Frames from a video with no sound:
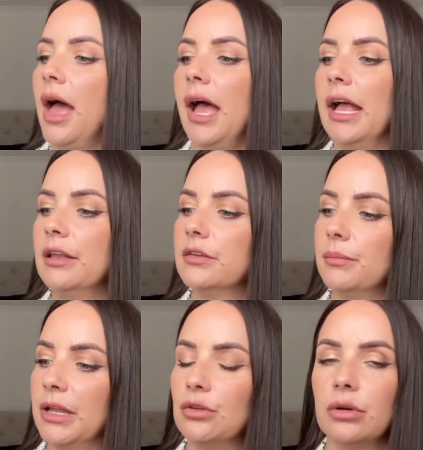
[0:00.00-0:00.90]
and
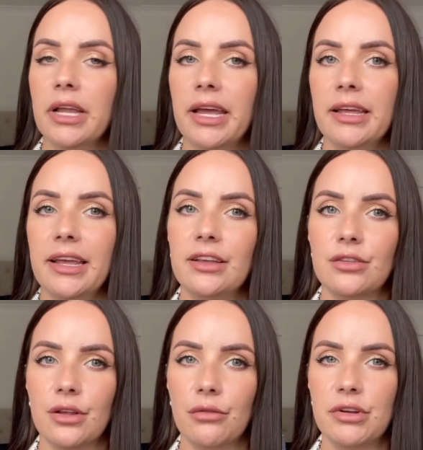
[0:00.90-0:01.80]
Mandorle
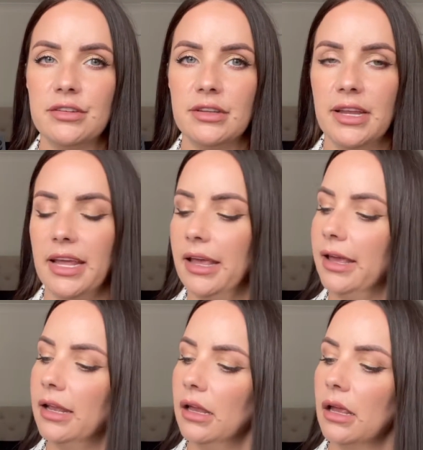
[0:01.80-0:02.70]
is written here
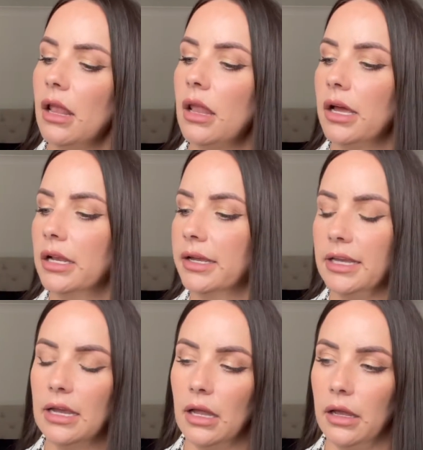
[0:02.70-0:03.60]
in like a
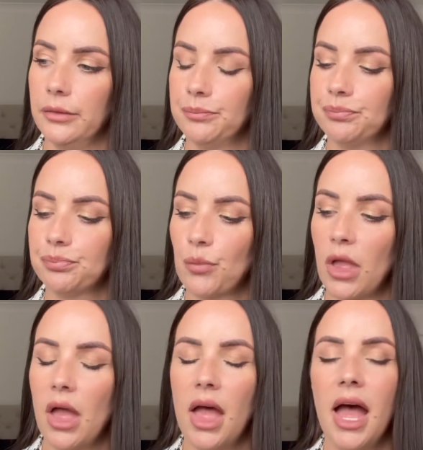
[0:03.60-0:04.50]
lilac-y colour.
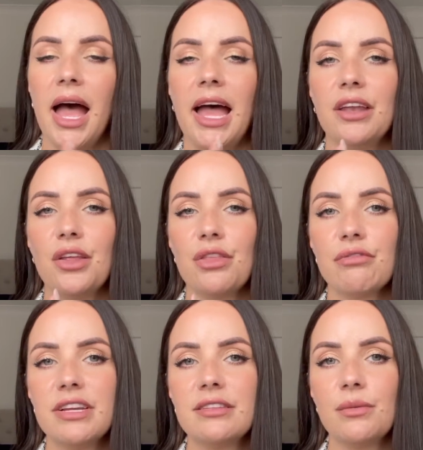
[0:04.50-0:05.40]
And the
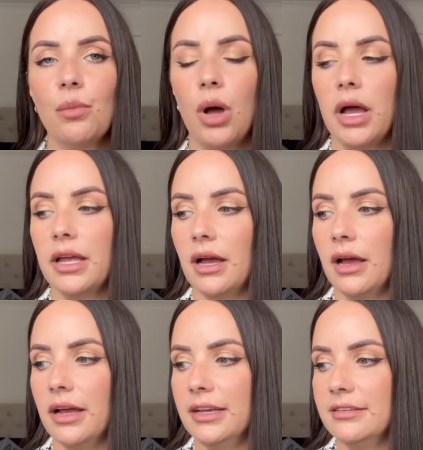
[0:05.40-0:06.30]
reason why
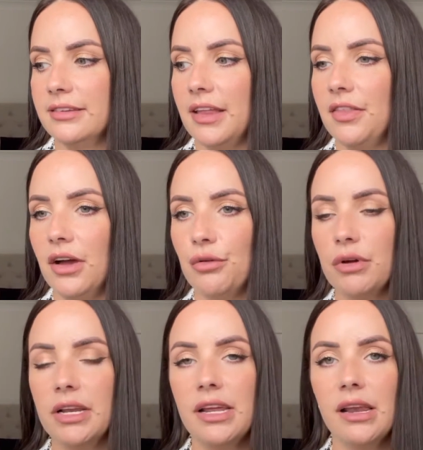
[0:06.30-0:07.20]
I said that I
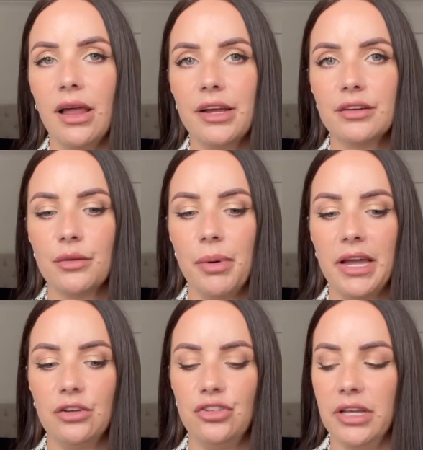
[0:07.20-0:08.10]
really like the
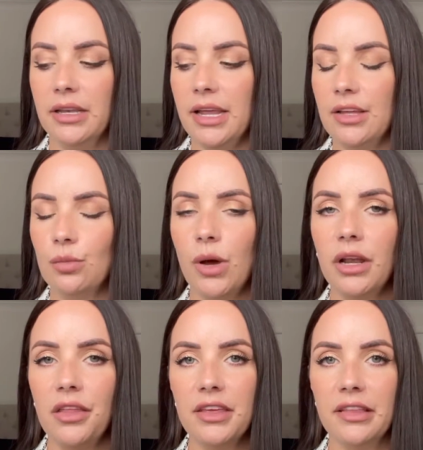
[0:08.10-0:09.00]
packaging is one,
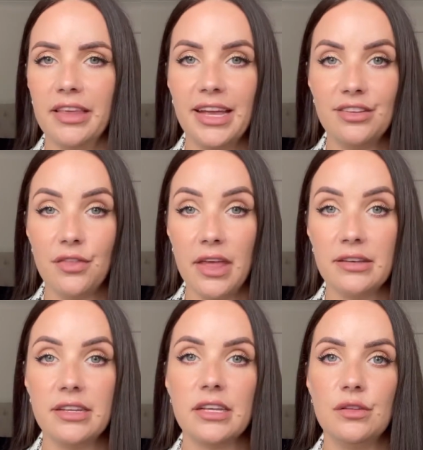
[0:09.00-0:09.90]
I think the
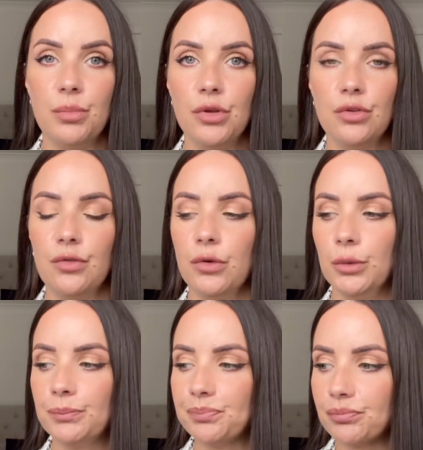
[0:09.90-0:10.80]
aesthetic is beautiful.